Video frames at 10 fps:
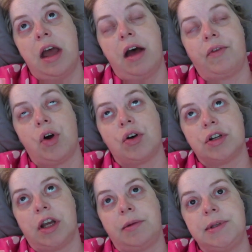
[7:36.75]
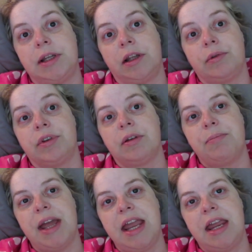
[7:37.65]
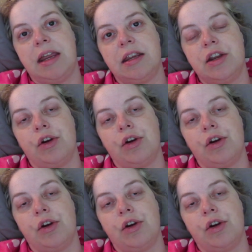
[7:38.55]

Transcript: have a hard time dealing with the pain.